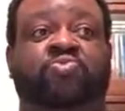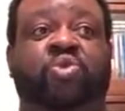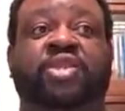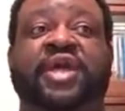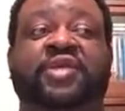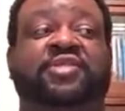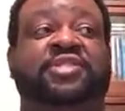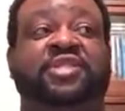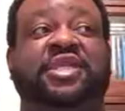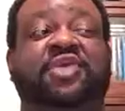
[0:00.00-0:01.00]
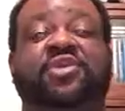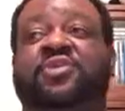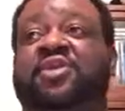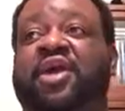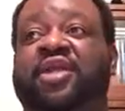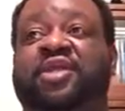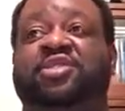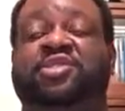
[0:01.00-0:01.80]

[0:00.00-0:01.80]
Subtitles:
the soundtrack of The Lion King is